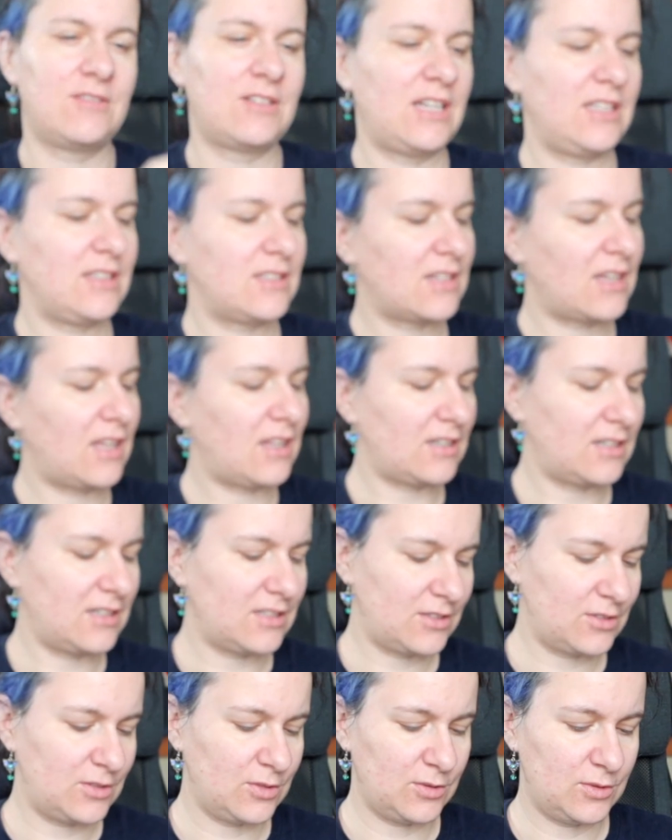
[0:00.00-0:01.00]
right color
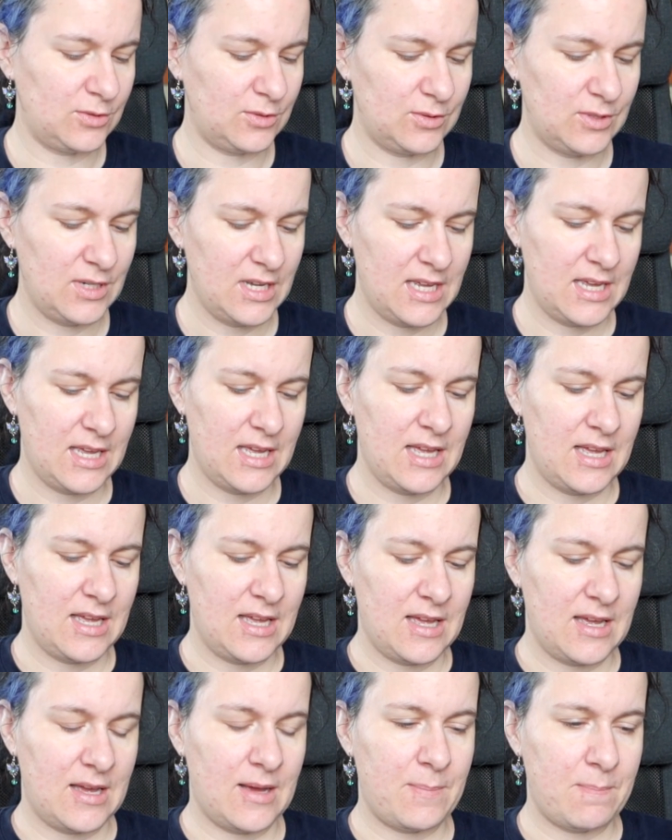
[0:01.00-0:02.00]
to
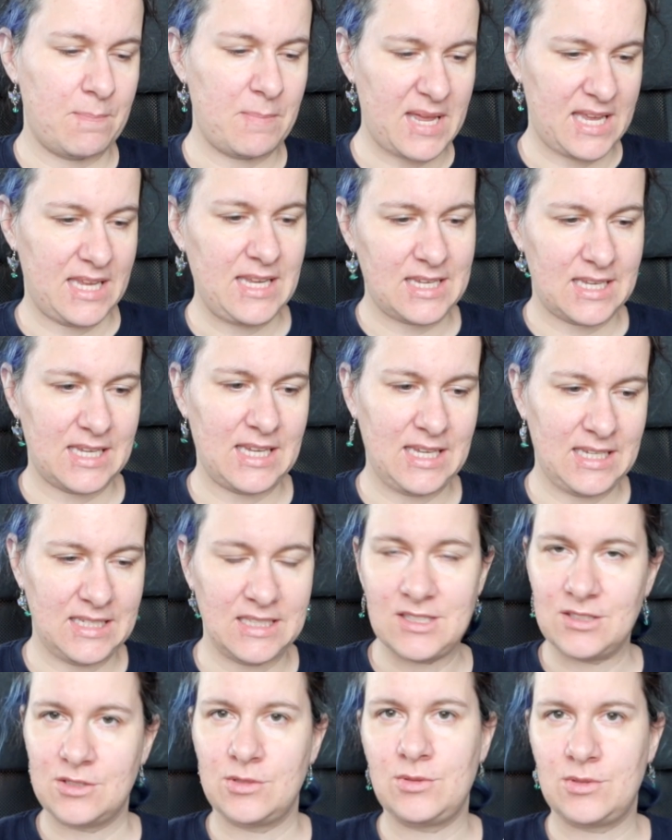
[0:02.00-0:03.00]
make in
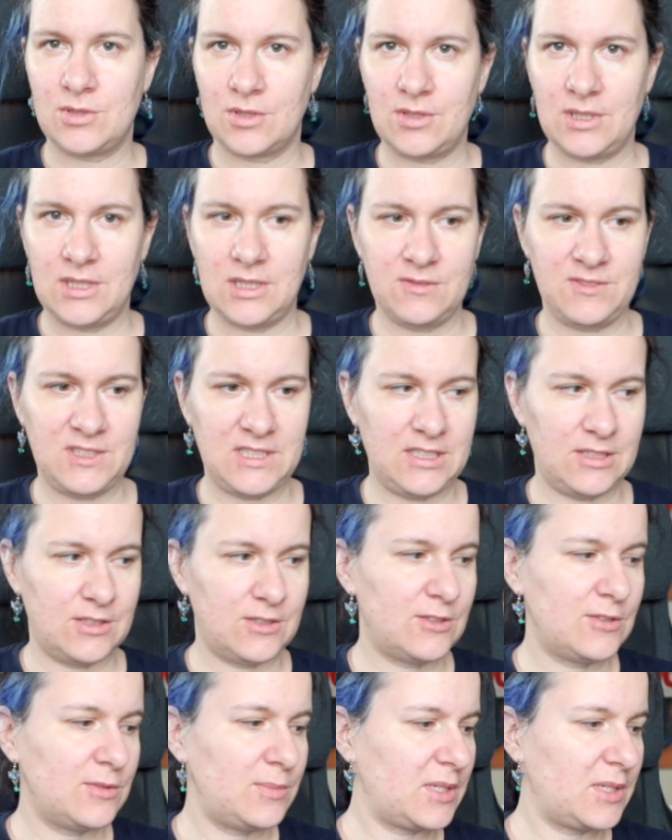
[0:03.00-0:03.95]
the tutorial video,